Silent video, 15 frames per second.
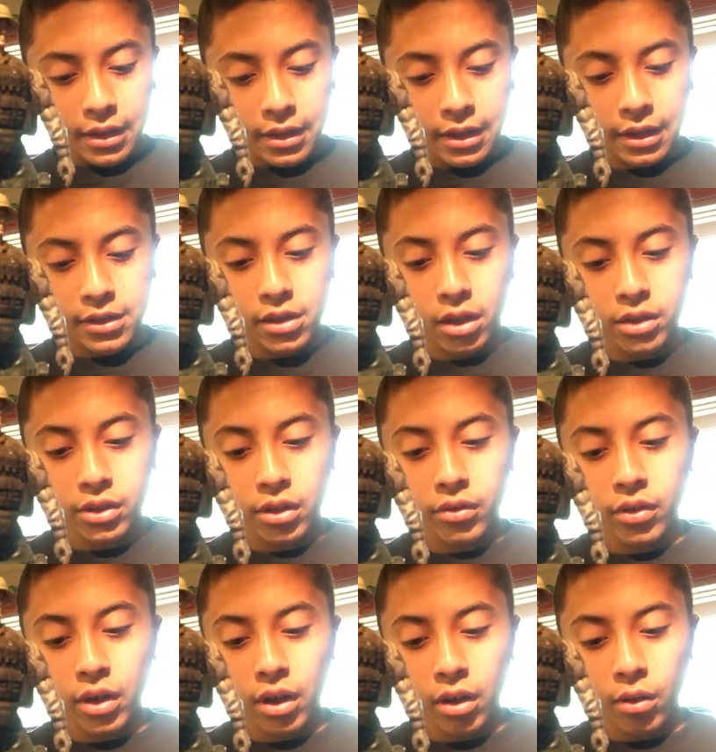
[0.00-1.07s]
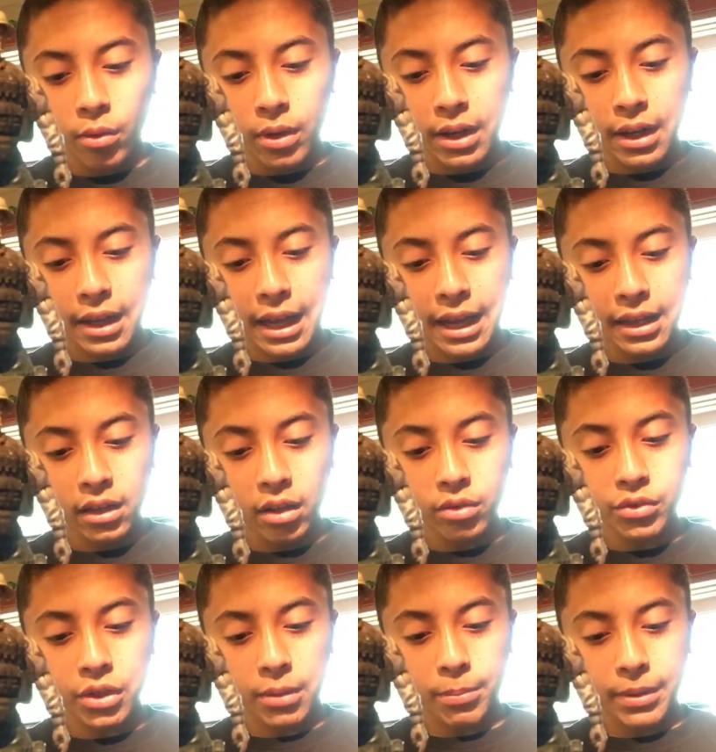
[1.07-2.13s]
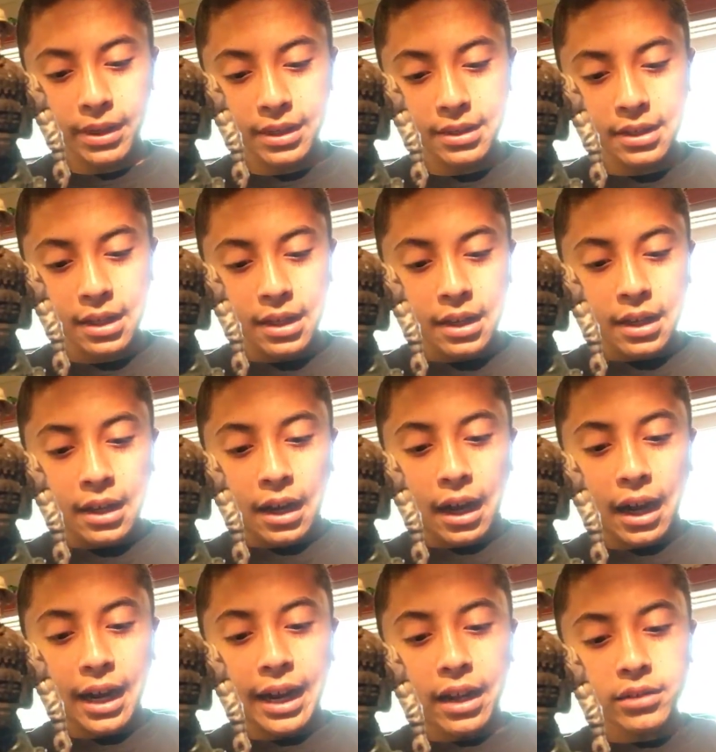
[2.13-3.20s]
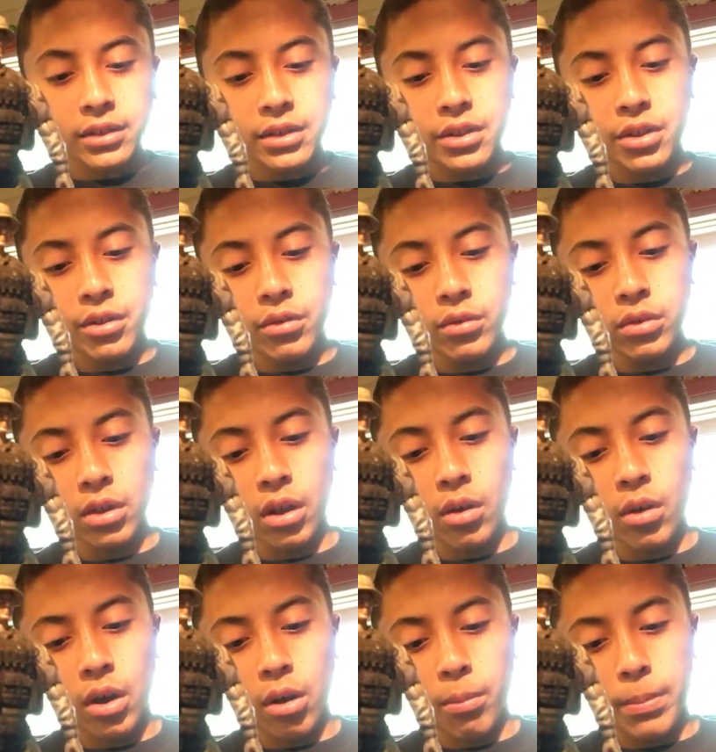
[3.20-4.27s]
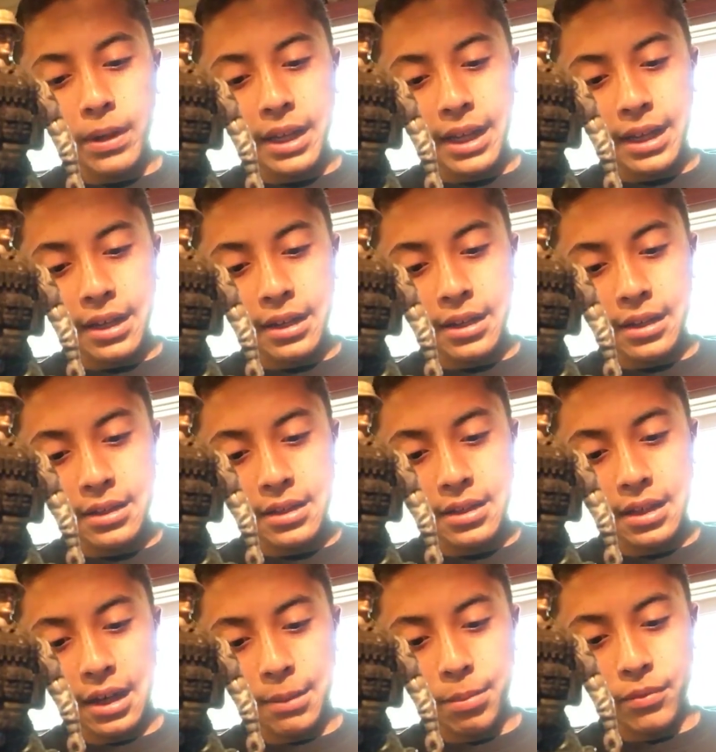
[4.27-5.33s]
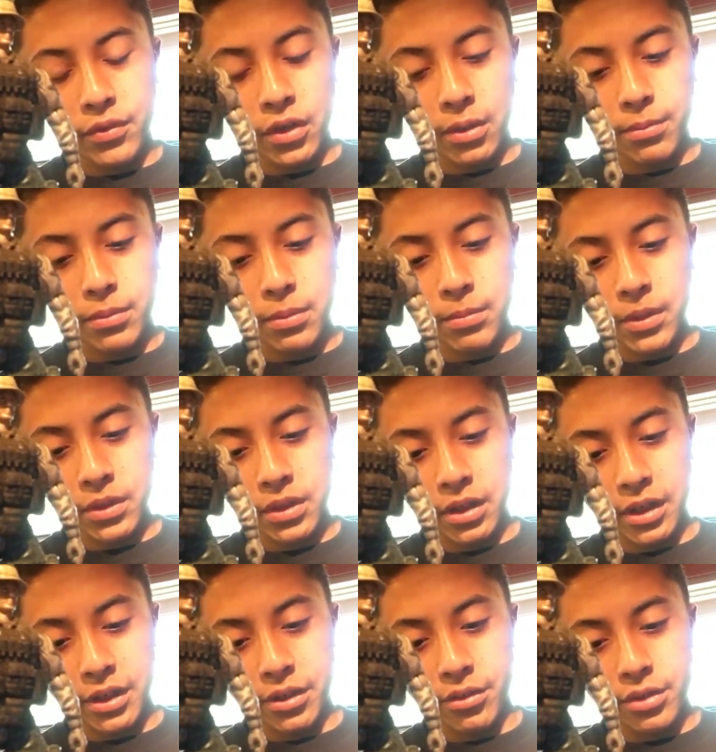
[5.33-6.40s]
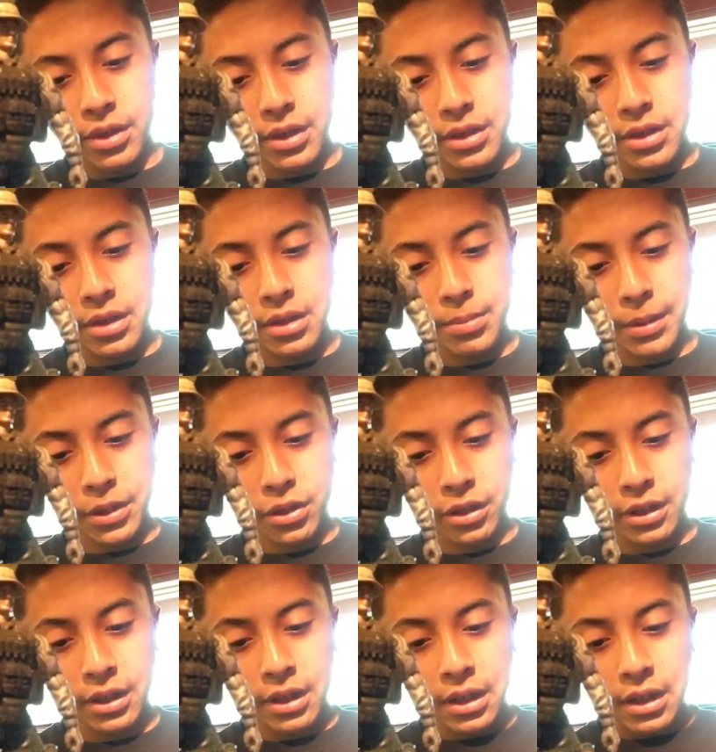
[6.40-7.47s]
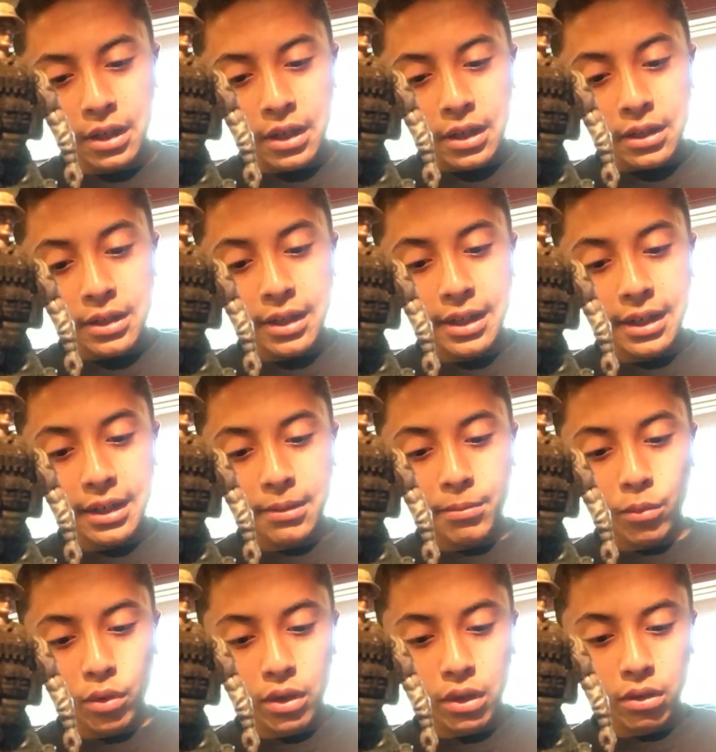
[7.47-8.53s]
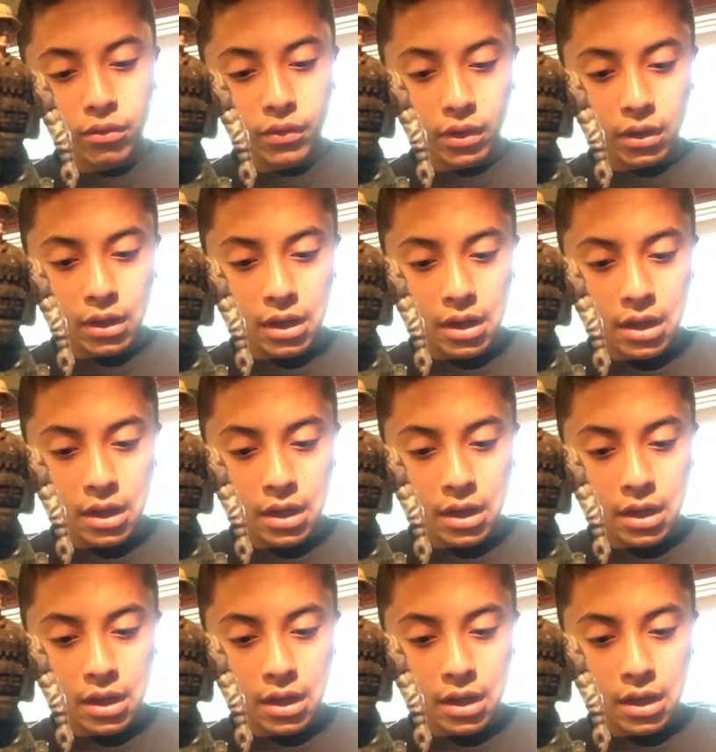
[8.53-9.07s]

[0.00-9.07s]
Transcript: Okay, so I don't know what halo jump is, high altitude, low opening. It's a type of jump the military uses, especially to get in more covert.